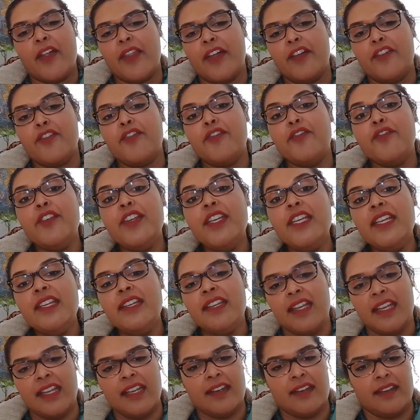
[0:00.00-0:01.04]
they
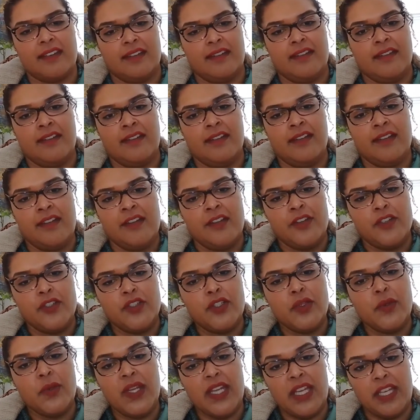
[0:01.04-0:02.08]
feed in
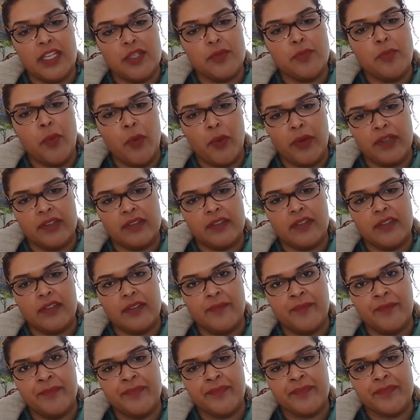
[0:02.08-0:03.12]
to each point.
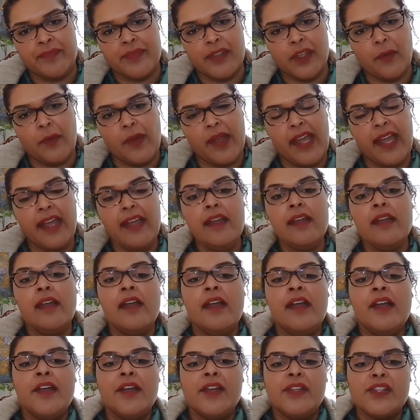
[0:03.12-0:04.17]
Okay,
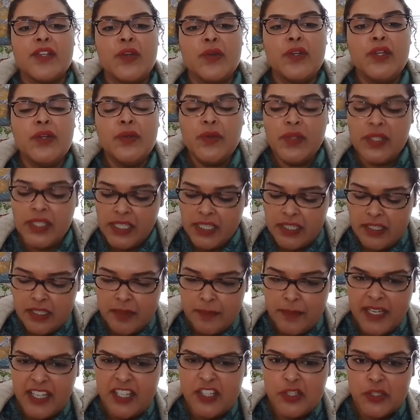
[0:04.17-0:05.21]
so you need
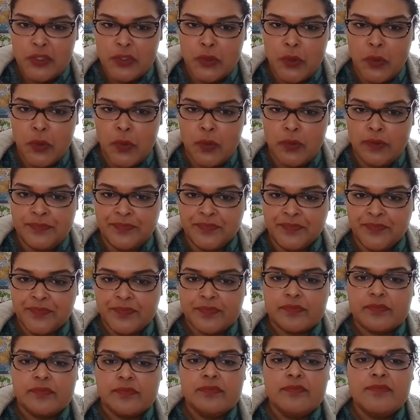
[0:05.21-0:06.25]
to make sure
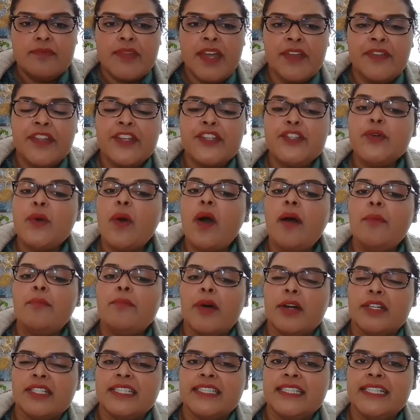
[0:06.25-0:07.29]
that you are
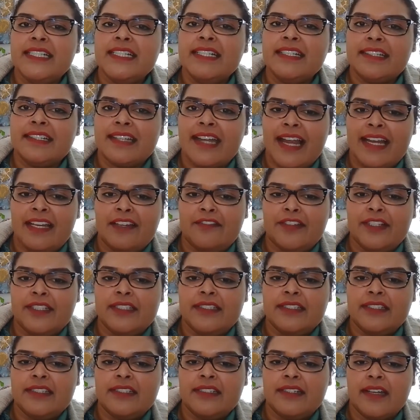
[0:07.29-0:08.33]
monitoring
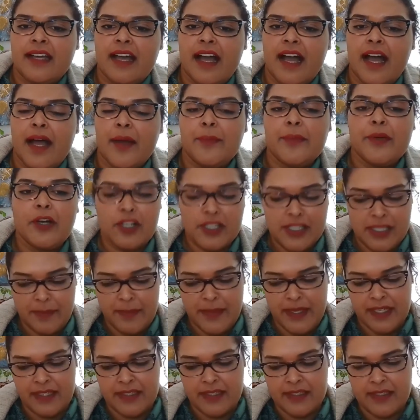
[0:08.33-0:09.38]
relevant
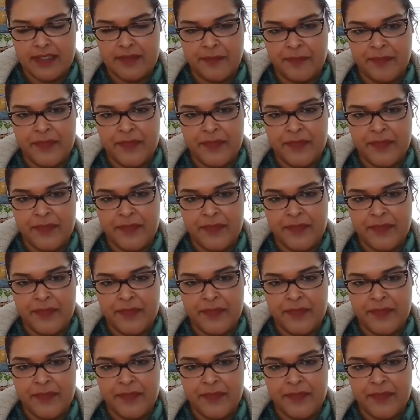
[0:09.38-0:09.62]
prospects.